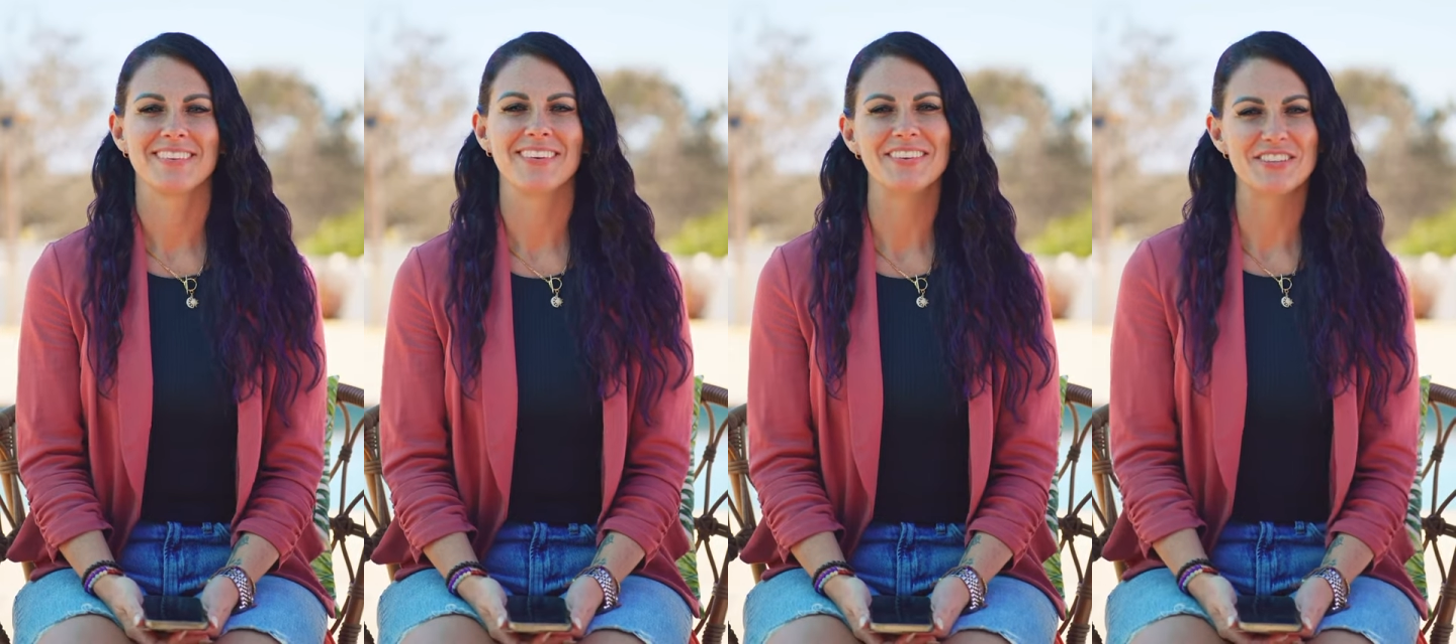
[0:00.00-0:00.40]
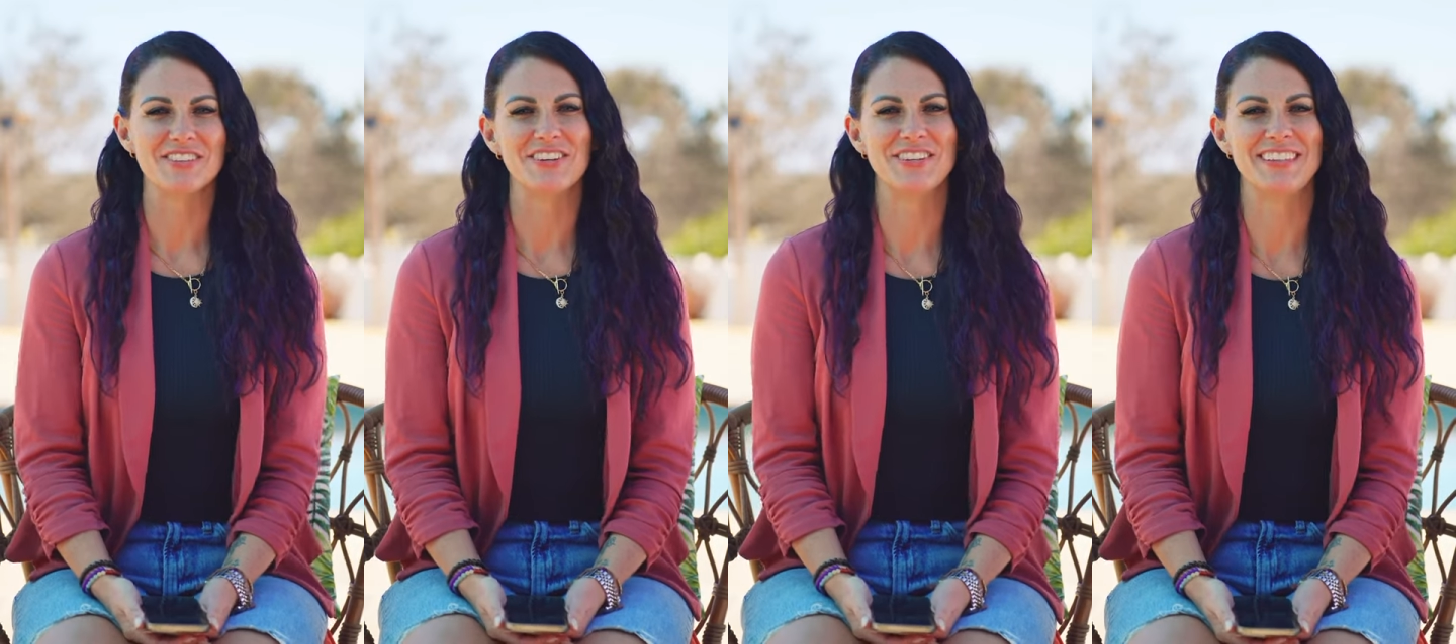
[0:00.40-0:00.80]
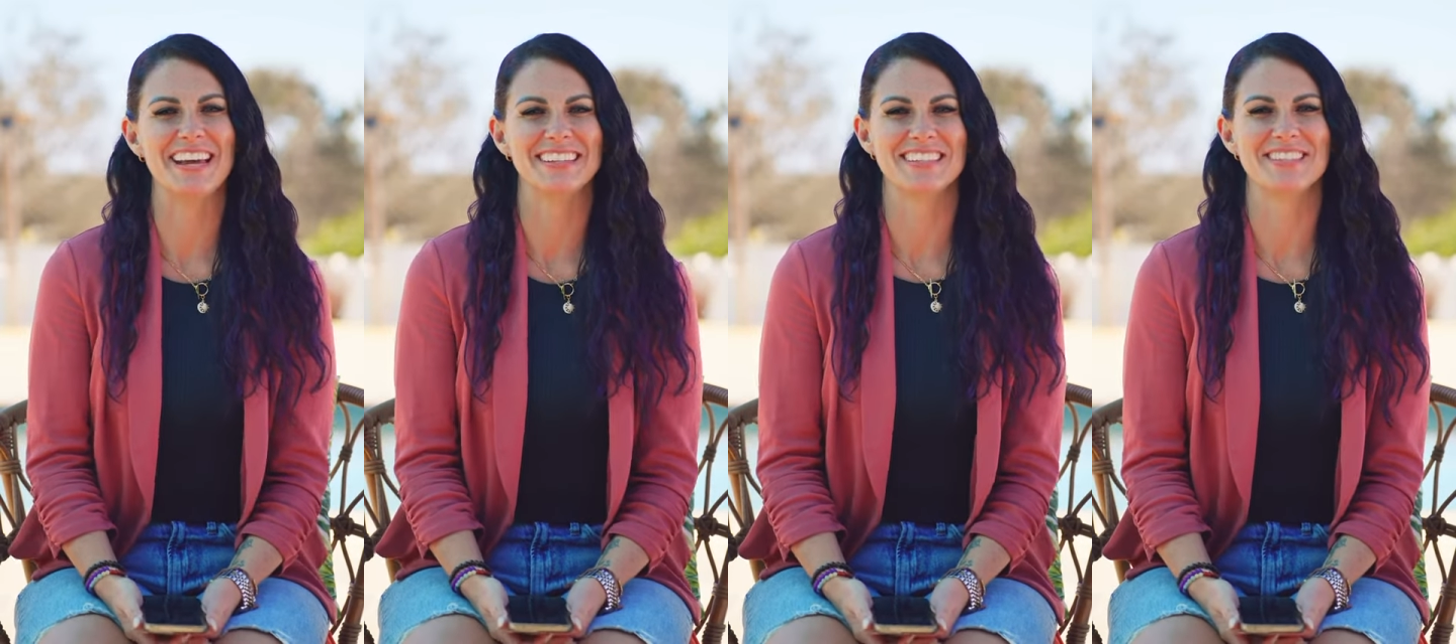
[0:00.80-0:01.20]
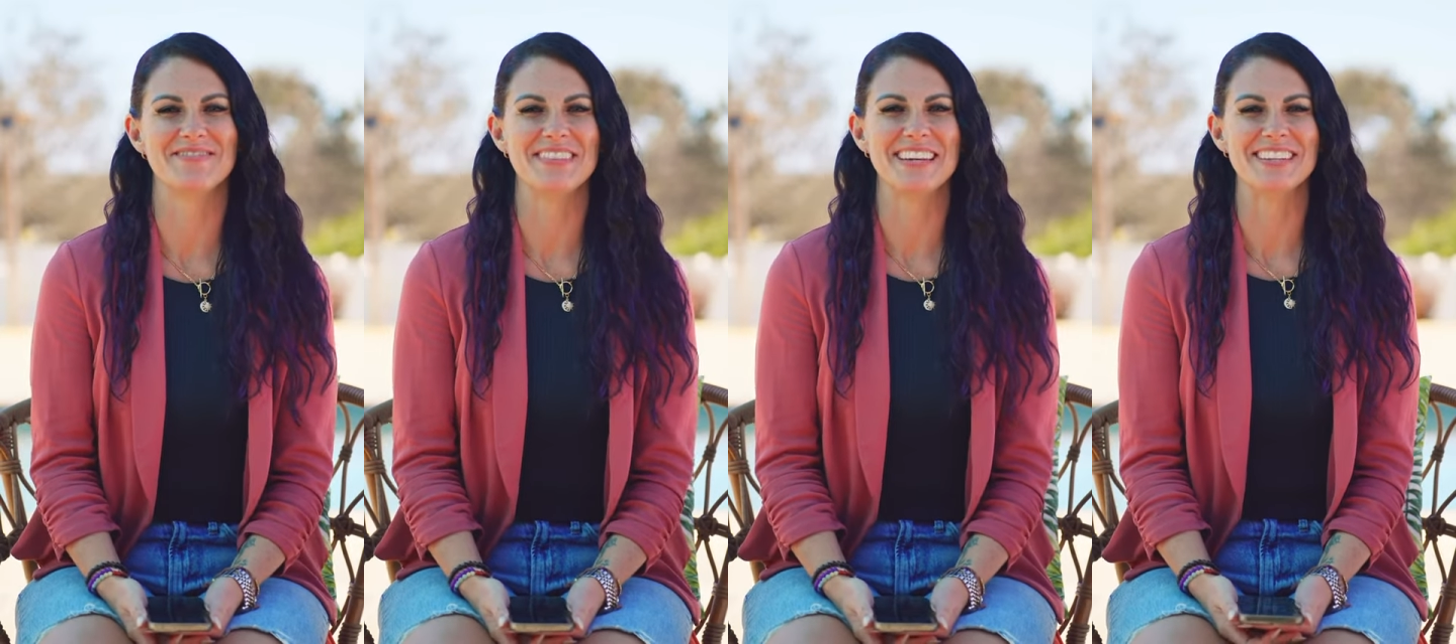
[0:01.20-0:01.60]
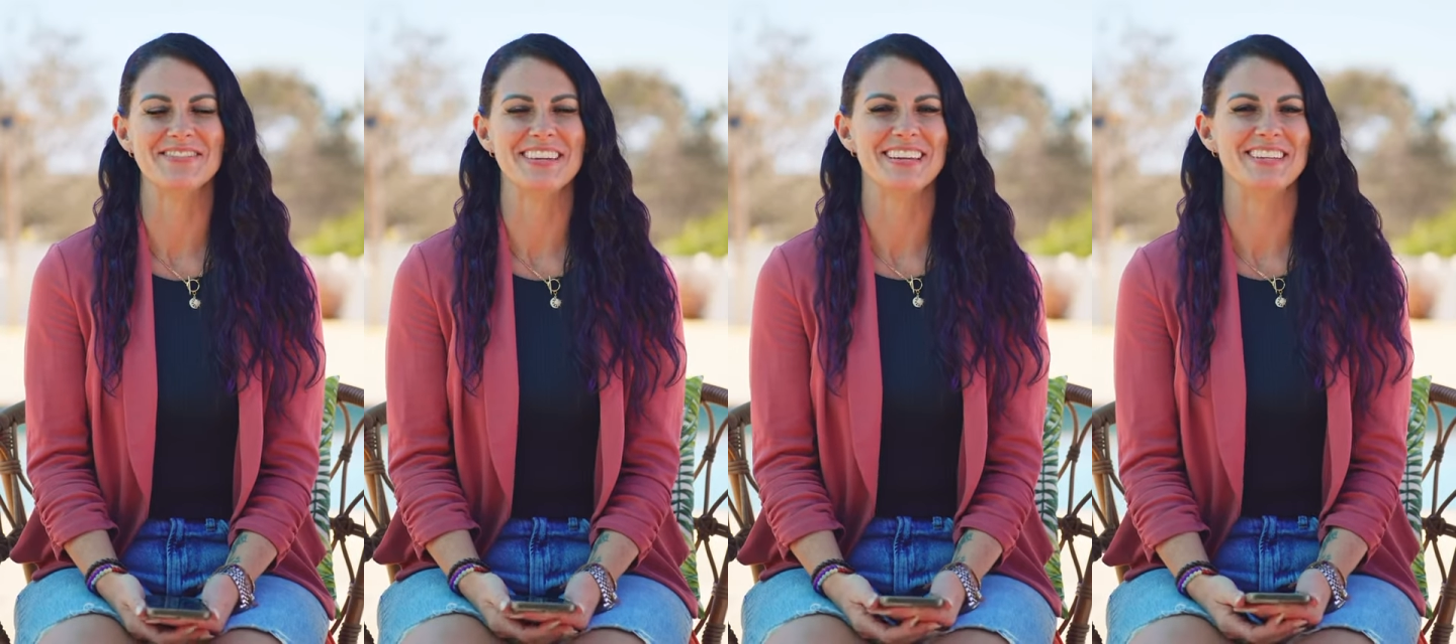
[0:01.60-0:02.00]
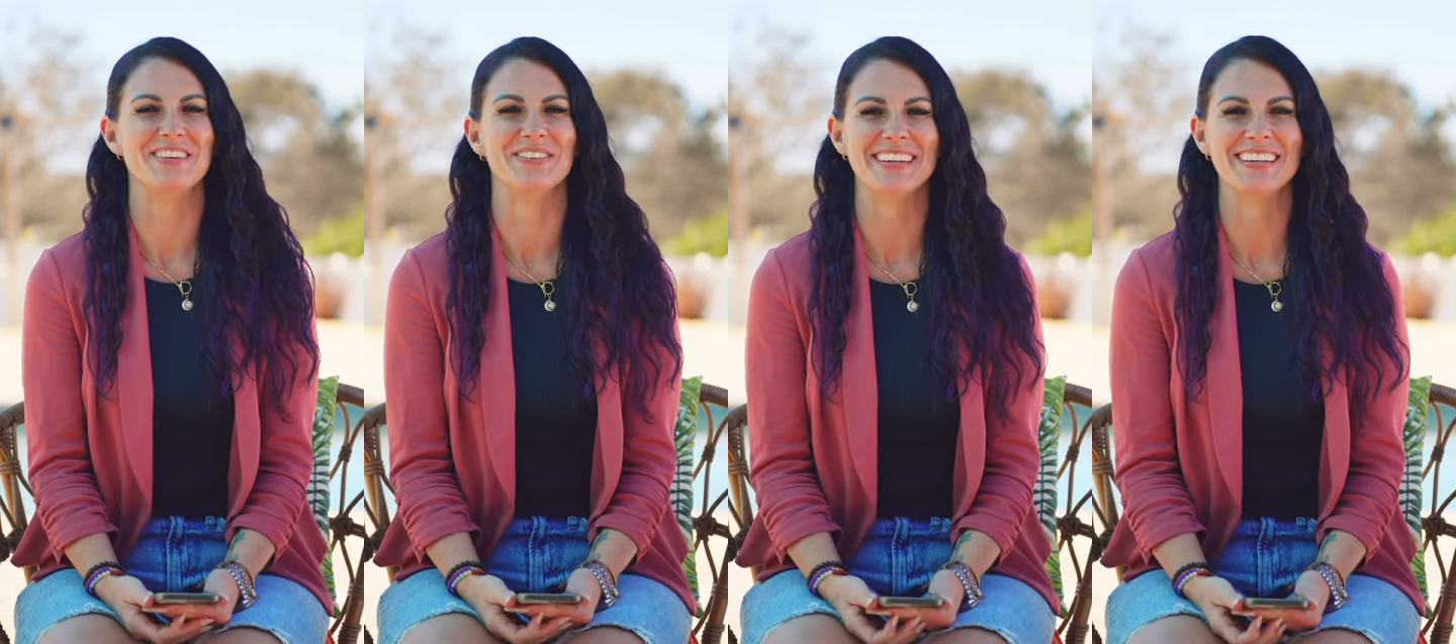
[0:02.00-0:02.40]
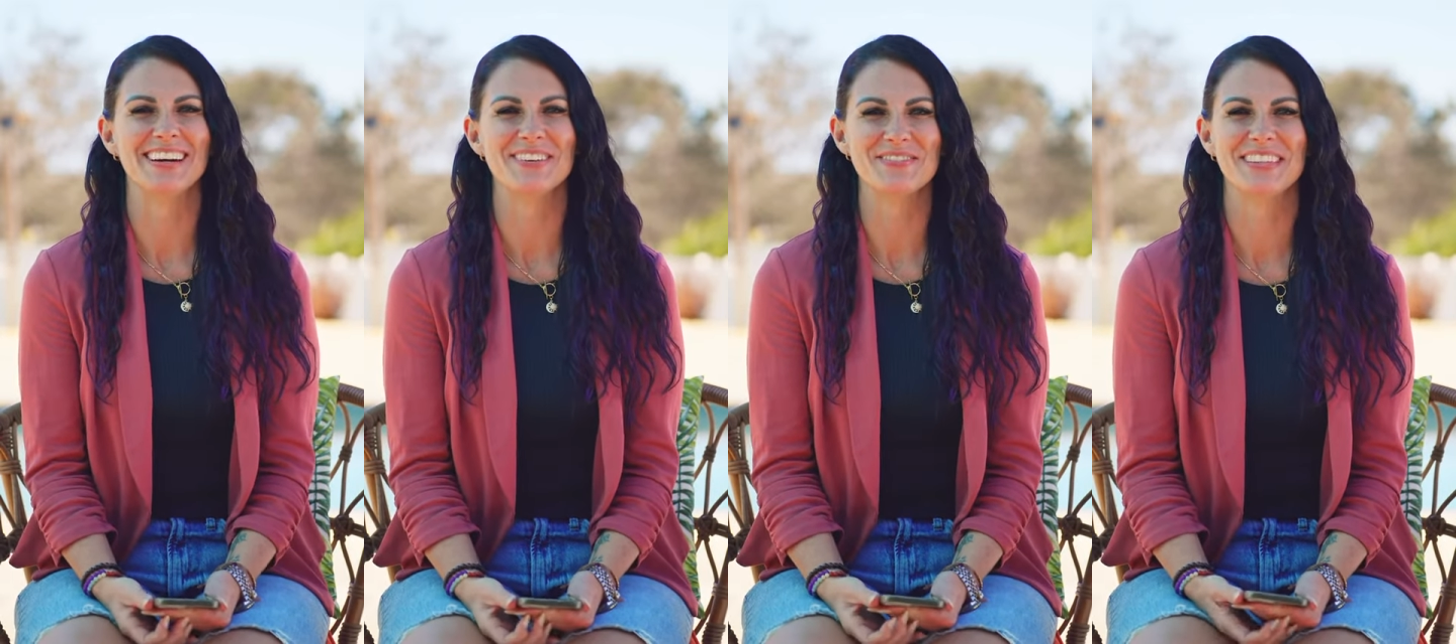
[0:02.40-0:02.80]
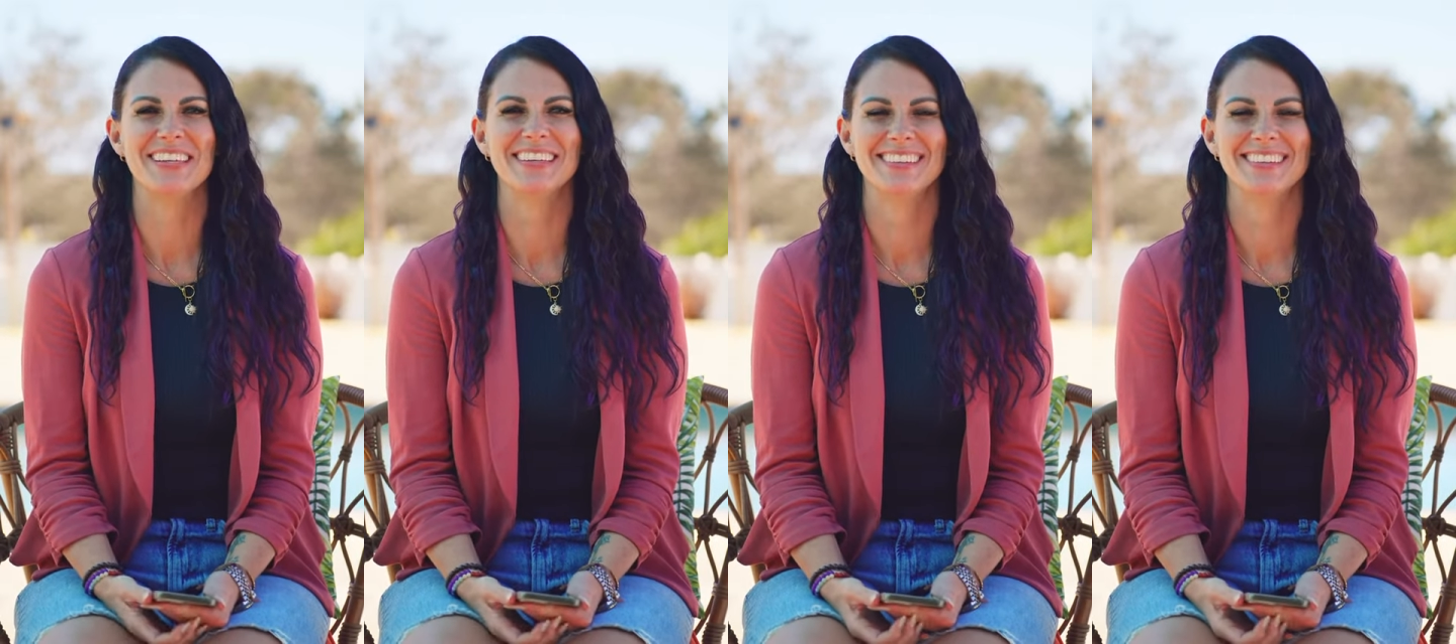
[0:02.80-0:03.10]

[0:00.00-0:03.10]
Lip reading: I should do a dance at the beginning of each one, it helps.